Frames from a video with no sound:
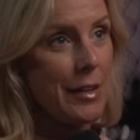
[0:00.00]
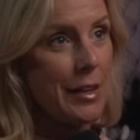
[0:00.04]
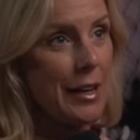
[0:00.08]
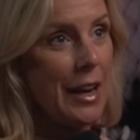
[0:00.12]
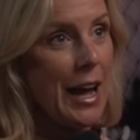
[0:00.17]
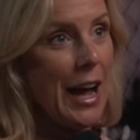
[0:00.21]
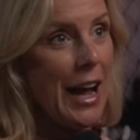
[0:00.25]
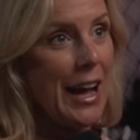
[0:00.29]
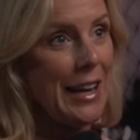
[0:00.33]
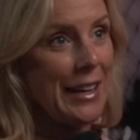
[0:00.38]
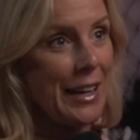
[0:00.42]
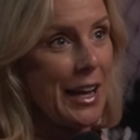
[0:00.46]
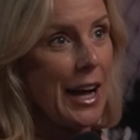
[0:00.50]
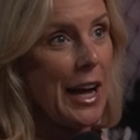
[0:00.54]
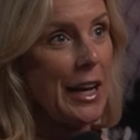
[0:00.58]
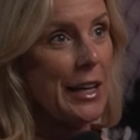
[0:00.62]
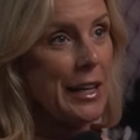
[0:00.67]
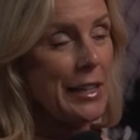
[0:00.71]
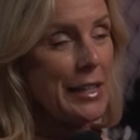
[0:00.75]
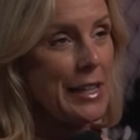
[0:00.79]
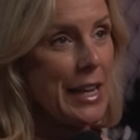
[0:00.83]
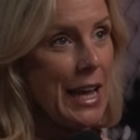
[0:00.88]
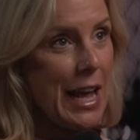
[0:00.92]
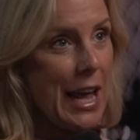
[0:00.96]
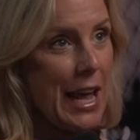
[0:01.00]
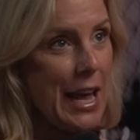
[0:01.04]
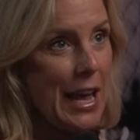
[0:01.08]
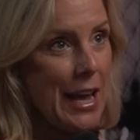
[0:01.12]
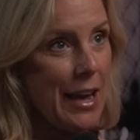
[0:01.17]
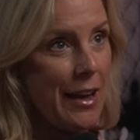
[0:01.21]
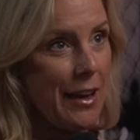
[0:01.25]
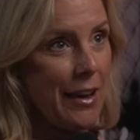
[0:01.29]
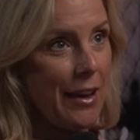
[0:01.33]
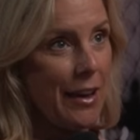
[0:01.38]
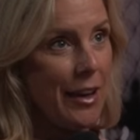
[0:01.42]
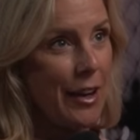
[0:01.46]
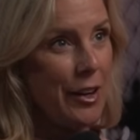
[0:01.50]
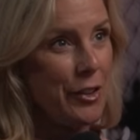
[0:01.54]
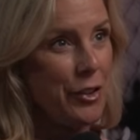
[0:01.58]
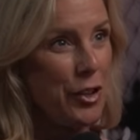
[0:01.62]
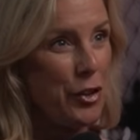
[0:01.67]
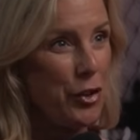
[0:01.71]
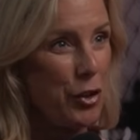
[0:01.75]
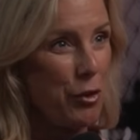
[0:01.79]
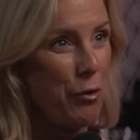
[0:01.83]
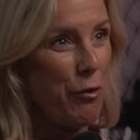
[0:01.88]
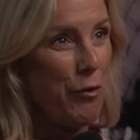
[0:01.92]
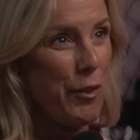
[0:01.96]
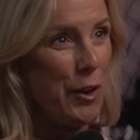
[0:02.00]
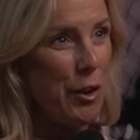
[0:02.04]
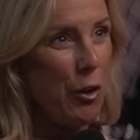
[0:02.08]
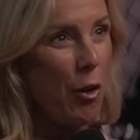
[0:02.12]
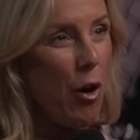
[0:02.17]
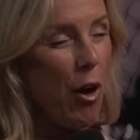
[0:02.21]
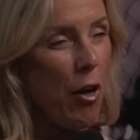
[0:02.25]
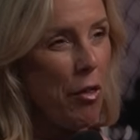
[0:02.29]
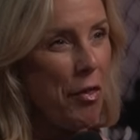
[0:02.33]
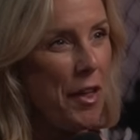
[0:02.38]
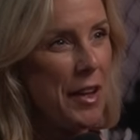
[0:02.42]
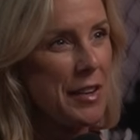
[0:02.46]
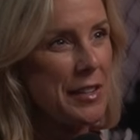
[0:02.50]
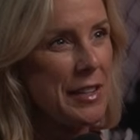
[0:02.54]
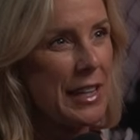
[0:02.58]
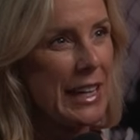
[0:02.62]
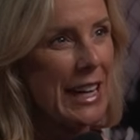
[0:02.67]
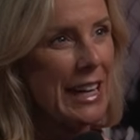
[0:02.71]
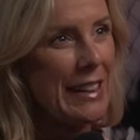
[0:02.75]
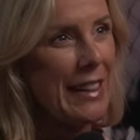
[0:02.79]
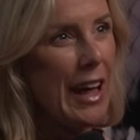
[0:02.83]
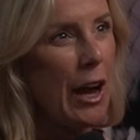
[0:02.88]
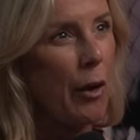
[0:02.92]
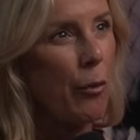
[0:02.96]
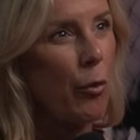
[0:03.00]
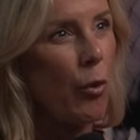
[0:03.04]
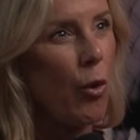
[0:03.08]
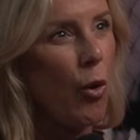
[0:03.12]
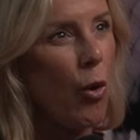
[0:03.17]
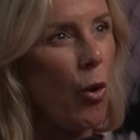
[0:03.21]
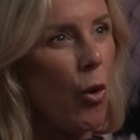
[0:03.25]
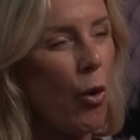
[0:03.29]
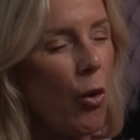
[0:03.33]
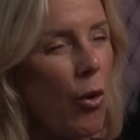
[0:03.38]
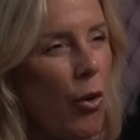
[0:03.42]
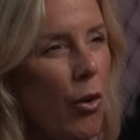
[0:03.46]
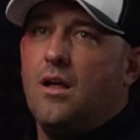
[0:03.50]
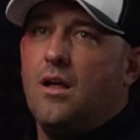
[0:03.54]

not kind of take. Yeah. Did you feel authentic in that role?